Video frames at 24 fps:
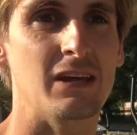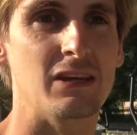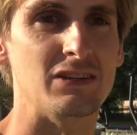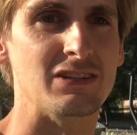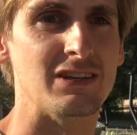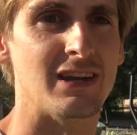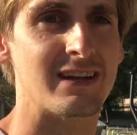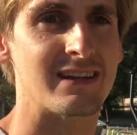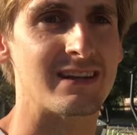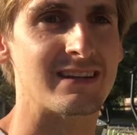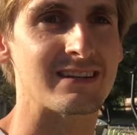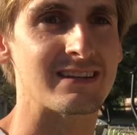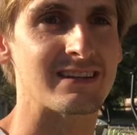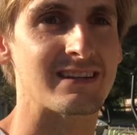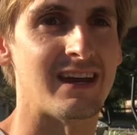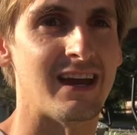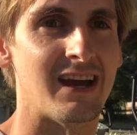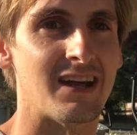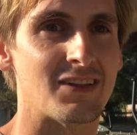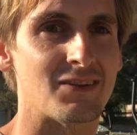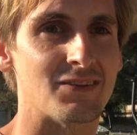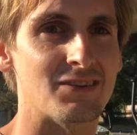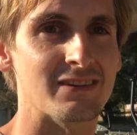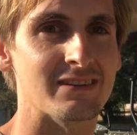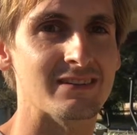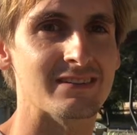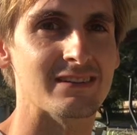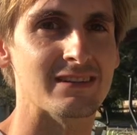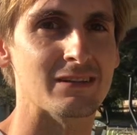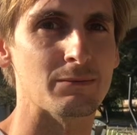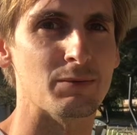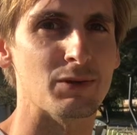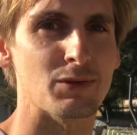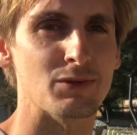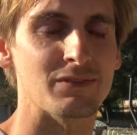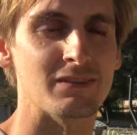You got to get the calories
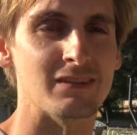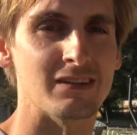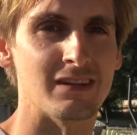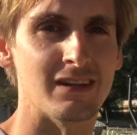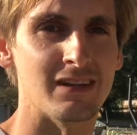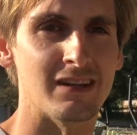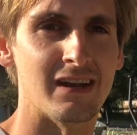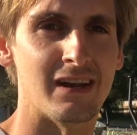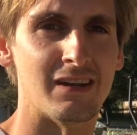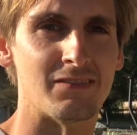and the protein in